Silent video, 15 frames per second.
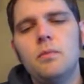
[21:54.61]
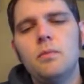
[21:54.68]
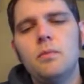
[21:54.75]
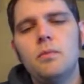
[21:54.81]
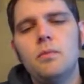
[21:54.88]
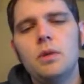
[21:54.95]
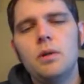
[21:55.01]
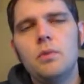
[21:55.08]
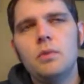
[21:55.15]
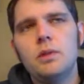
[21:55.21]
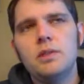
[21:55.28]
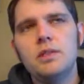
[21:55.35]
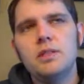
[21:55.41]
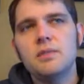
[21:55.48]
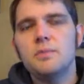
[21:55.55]
What
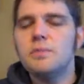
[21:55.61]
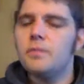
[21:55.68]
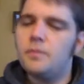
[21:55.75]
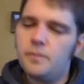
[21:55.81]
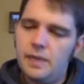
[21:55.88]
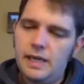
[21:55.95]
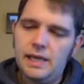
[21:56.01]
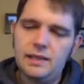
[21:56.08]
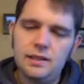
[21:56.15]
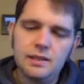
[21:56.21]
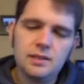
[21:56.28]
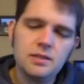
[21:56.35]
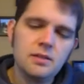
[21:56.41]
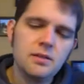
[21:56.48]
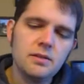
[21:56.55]
was bad,
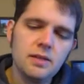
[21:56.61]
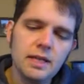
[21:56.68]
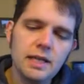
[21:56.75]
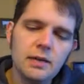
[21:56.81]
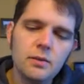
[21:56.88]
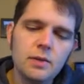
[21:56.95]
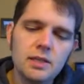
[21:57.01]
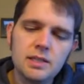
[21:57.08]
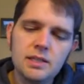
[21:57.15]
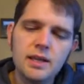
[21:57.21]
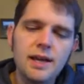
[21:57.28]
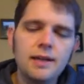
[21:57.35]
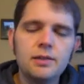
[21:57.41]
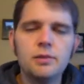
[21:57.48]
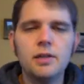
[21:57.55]
let's start there, was the
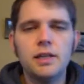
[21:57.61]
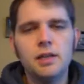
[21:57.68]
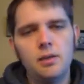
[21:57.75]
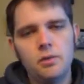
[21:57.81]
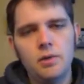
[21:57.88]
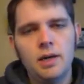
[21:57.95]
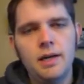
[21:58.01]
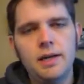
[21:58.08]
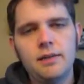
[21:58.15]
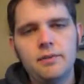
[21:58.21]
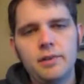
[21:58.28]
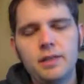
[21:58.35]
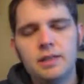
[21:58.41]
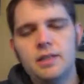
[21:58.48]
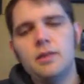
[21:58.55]
actual like UI of it, as